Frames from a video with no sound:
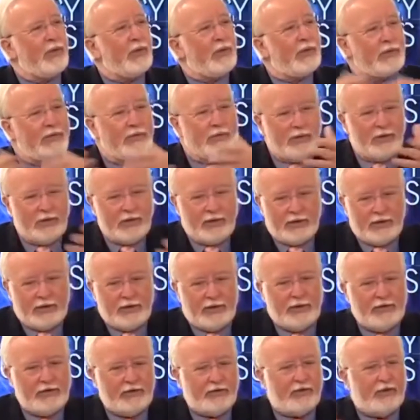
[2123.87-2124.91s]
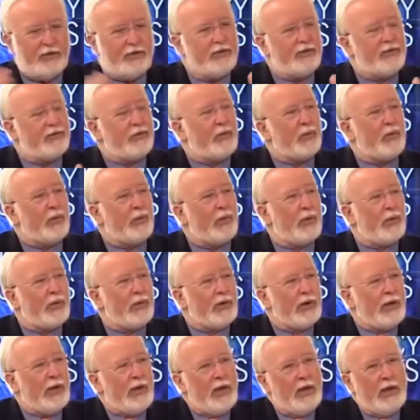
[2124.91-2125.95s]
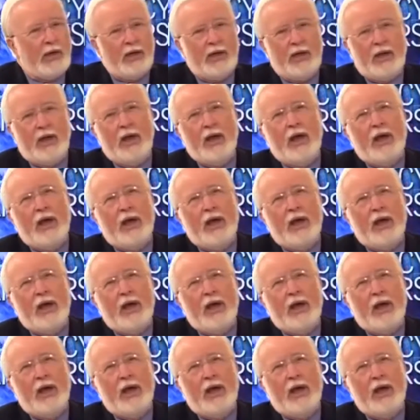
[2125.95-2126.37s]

scroll, he judges the world.